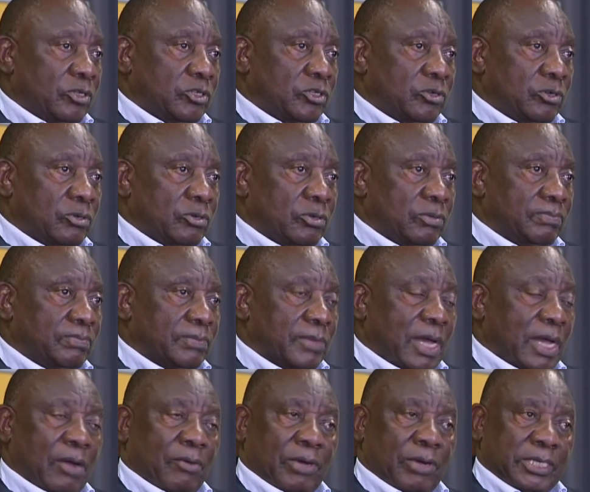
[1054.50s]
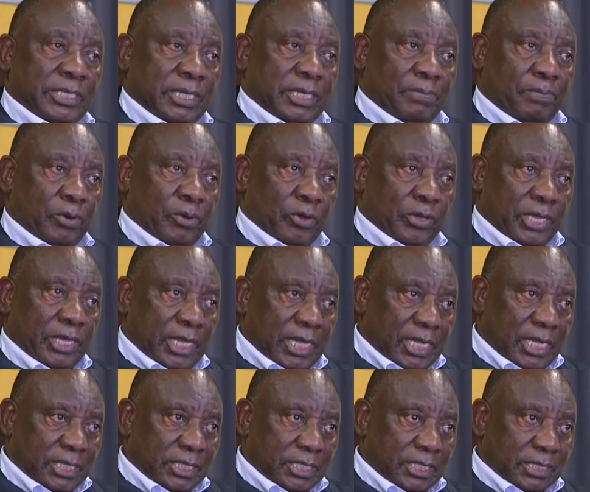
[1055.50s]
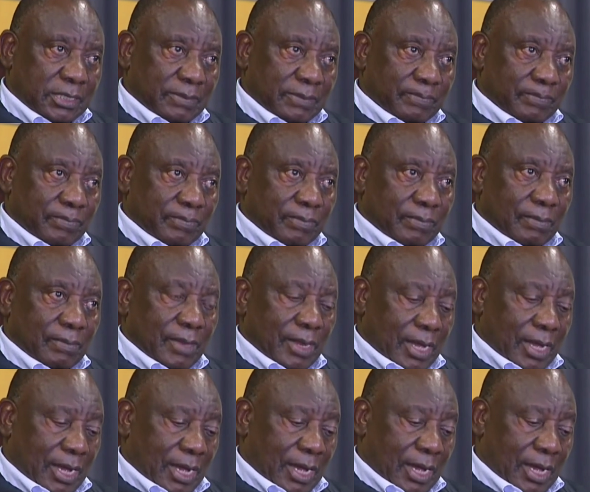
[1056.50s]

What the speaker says: Also to our deployees